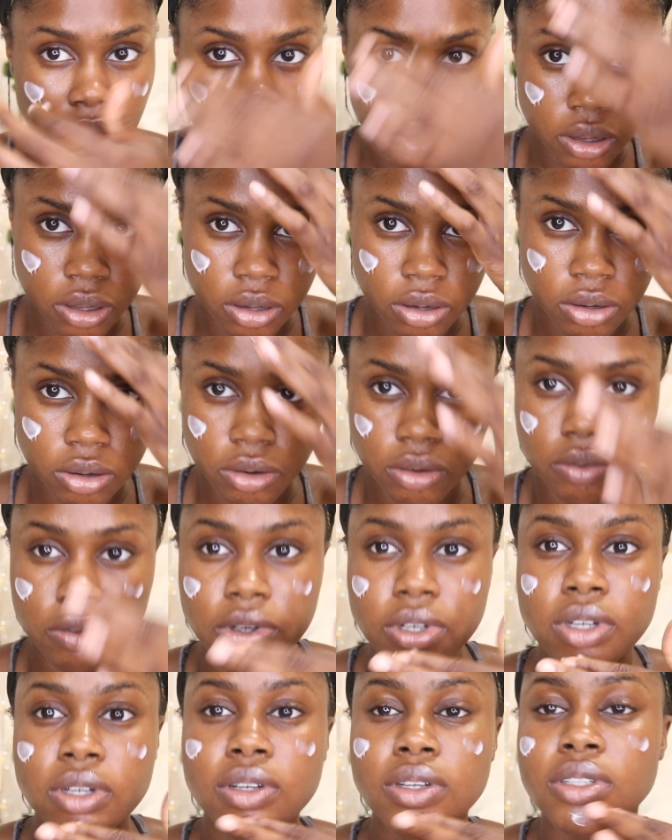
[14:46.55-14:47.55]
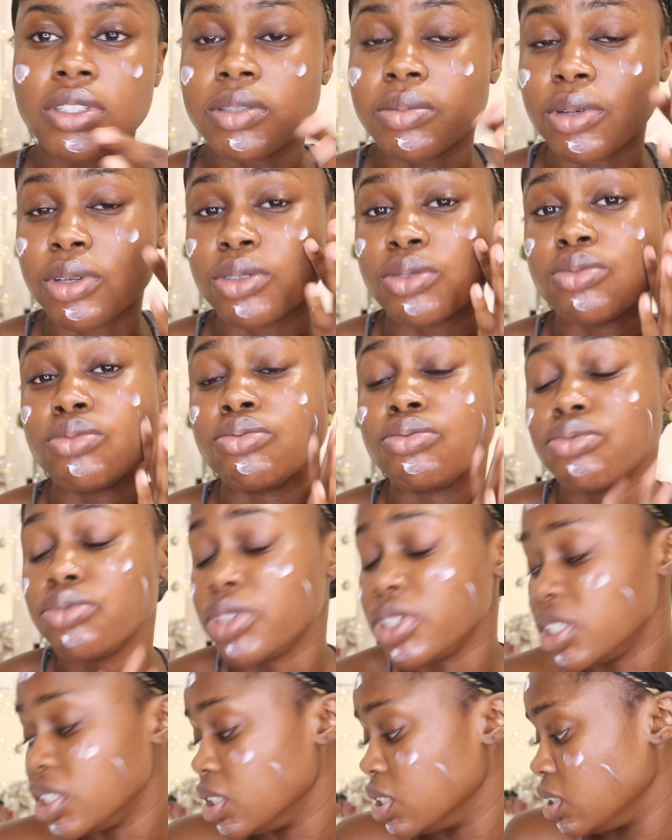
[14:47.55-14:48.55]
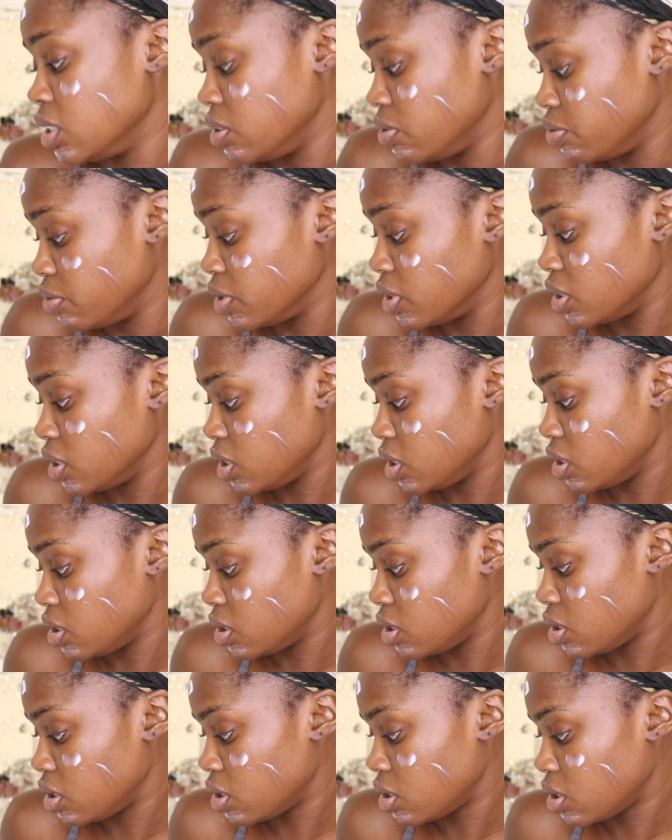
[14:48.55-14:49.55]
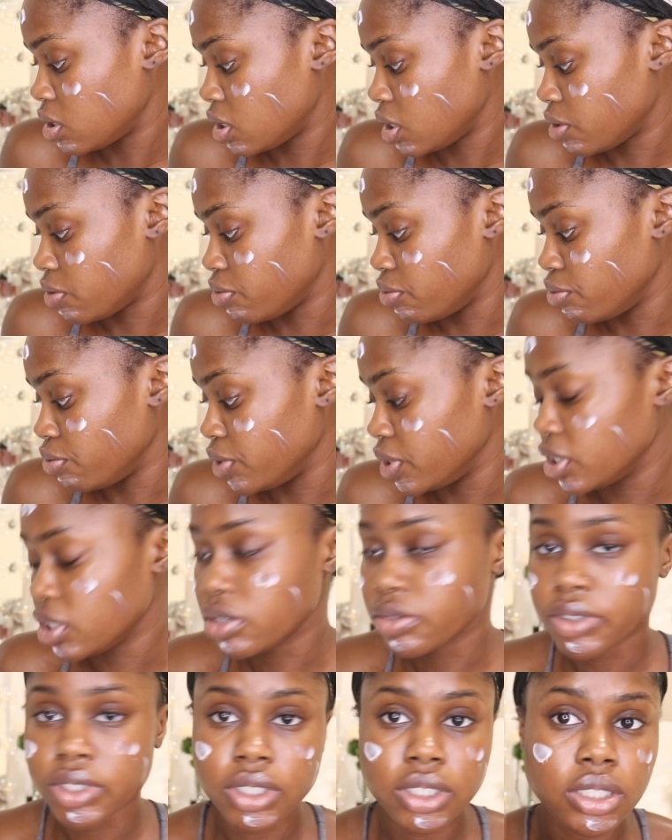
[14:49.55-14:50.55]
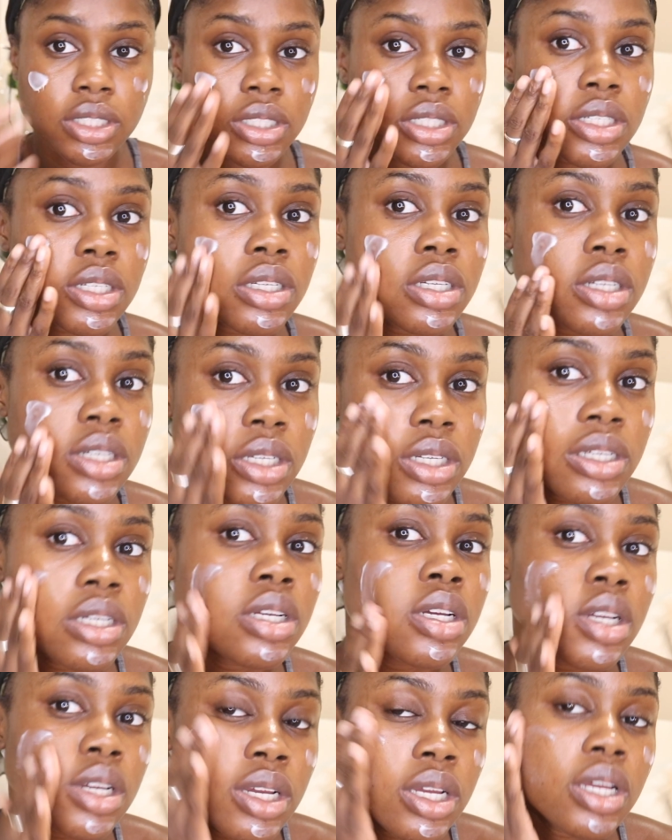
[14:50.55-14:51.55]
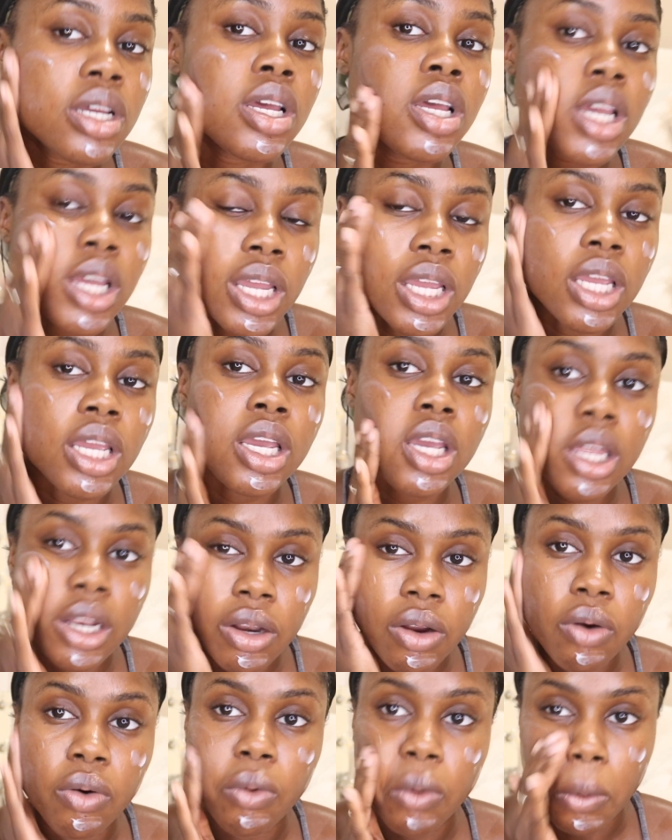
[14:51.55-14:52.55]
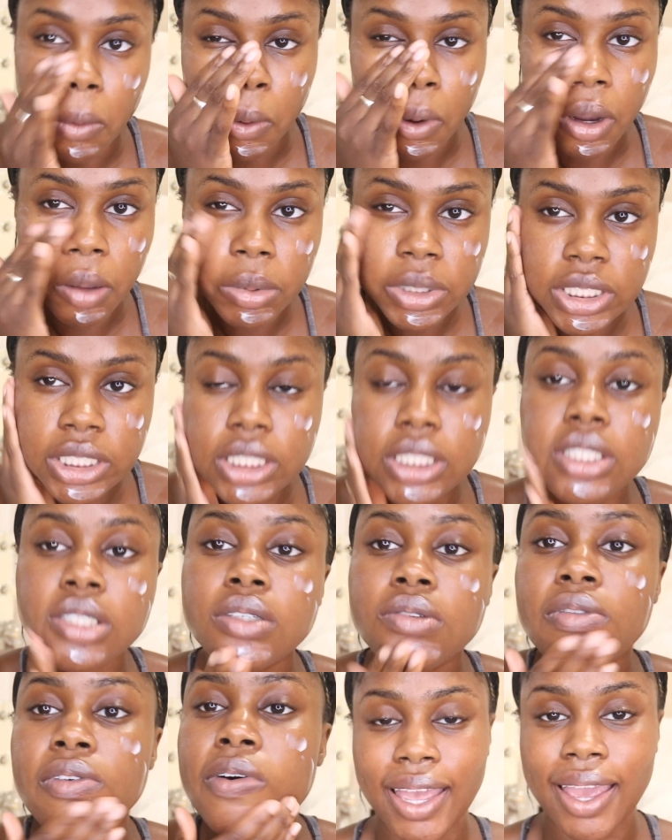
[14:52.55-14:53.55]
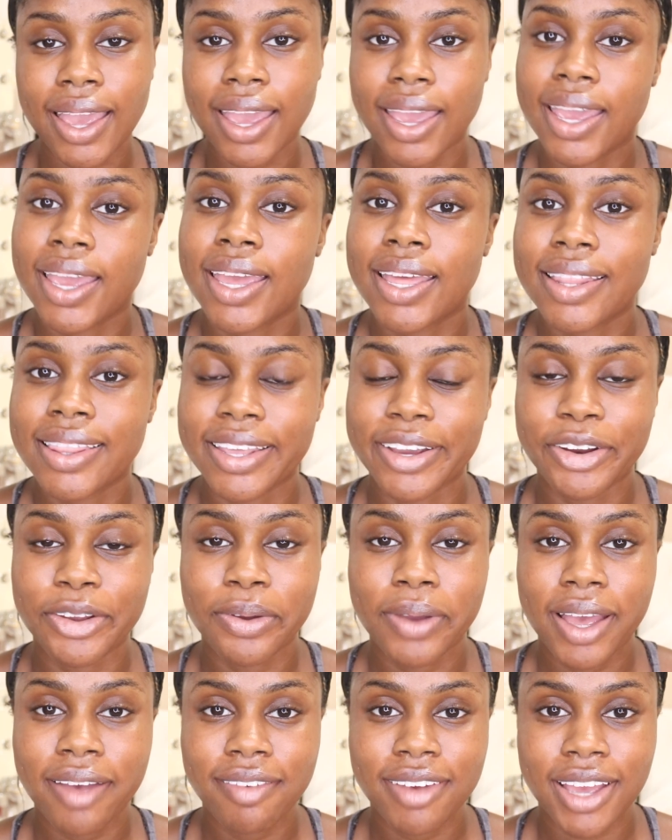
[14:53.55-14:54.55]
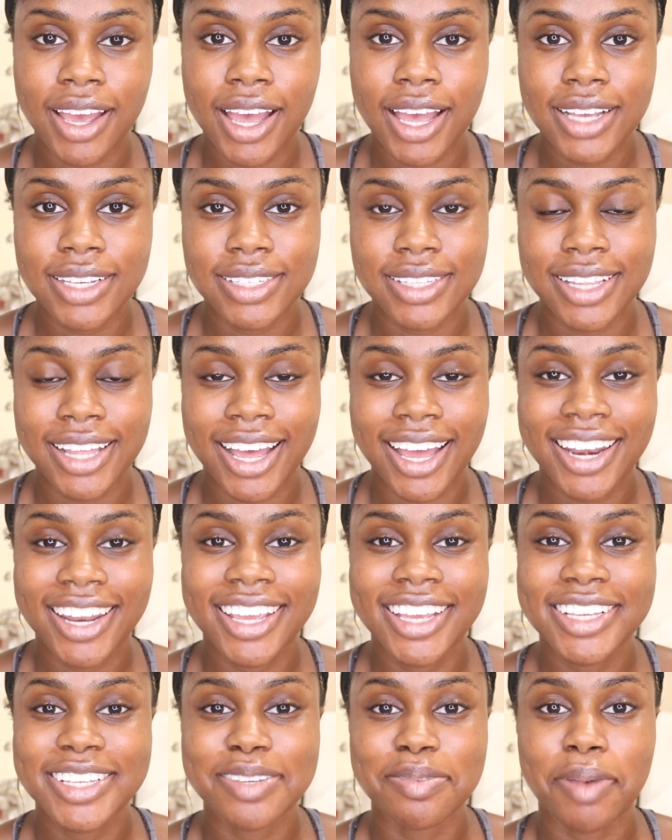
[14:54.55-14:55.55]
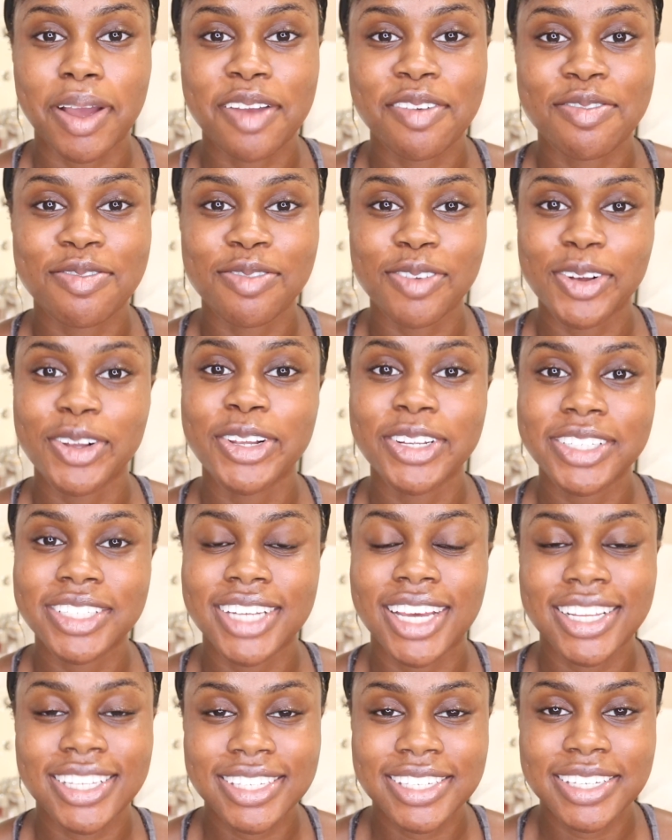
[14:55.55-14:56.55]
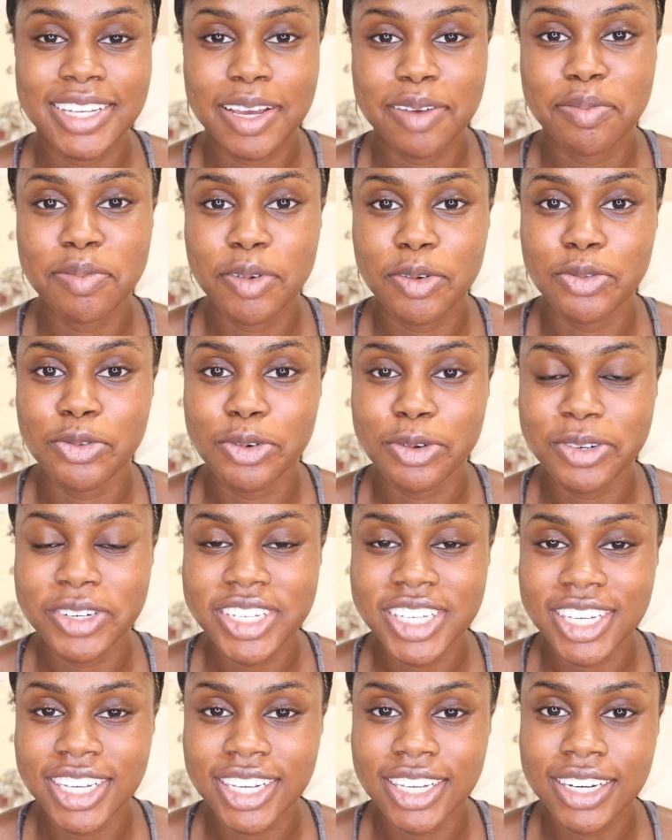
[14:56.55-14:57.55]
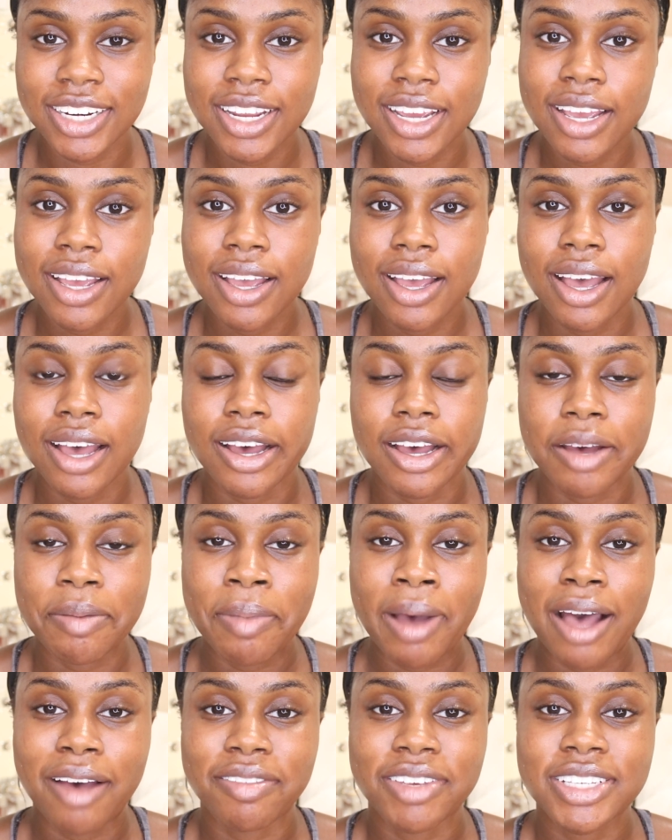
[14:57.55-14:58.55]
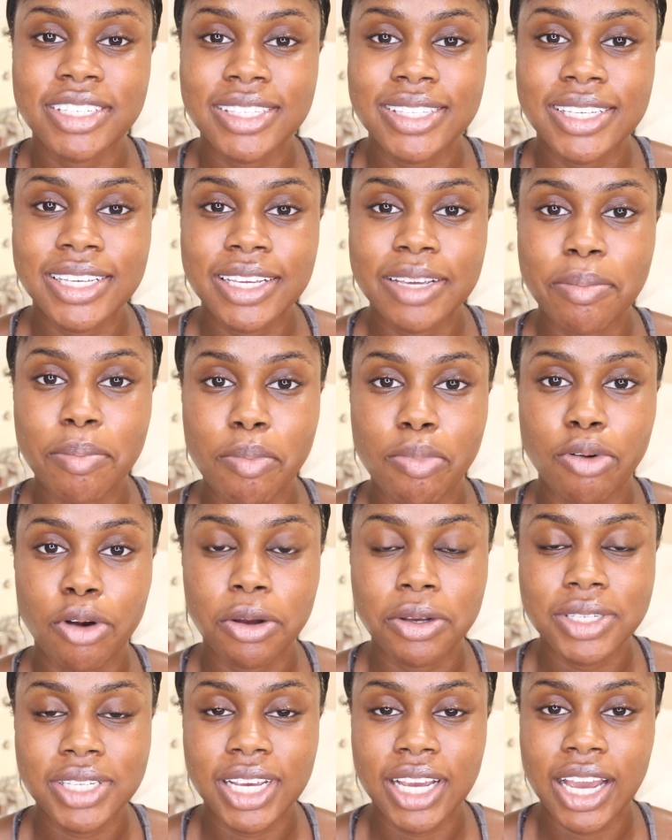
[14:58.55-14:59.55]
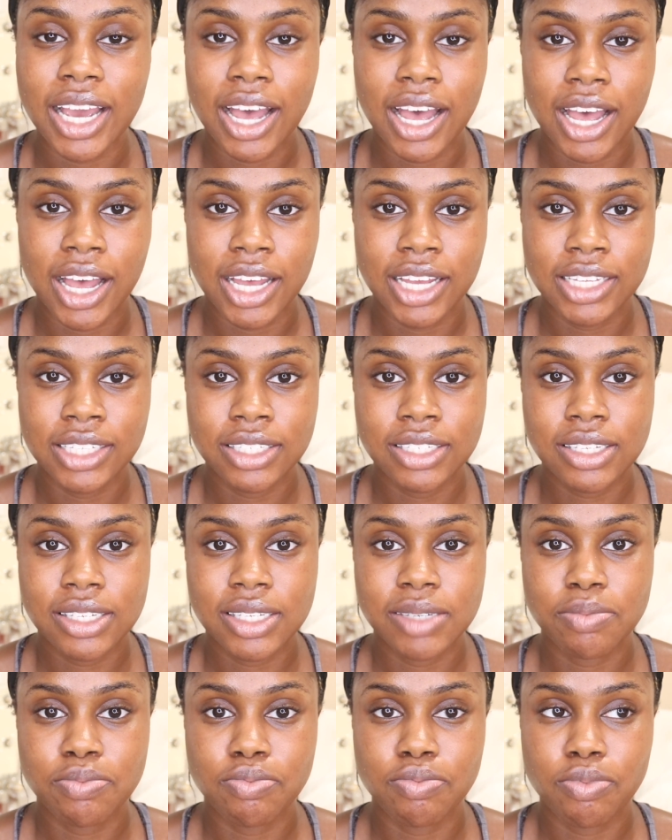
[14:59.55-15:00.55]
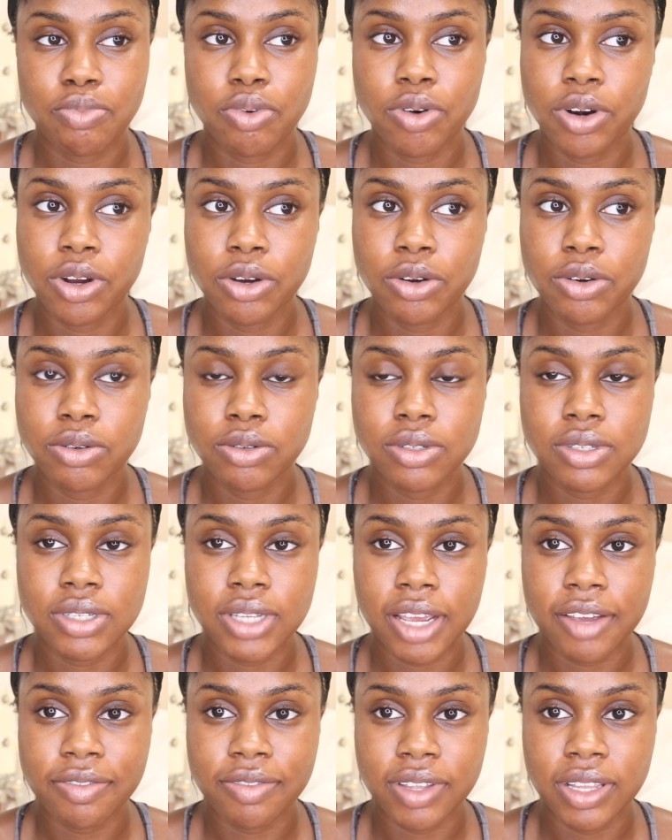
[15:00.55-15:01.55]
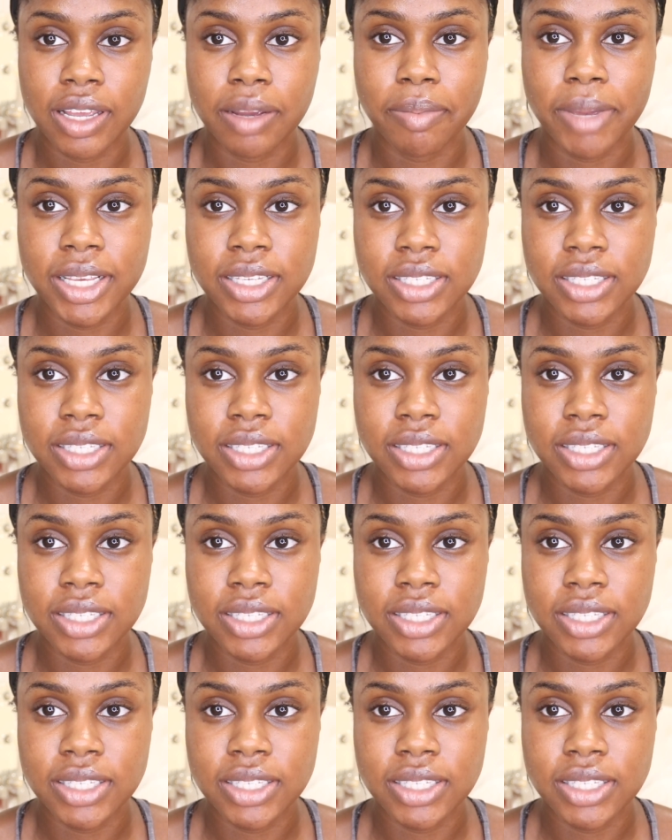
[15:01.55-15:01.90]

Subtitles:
all over. It smells really, really good. Like really, really good. And rub it in. And there you have it, guys. That is my full 10-step routine. Obviously, pros and cons. Pros, I feel like my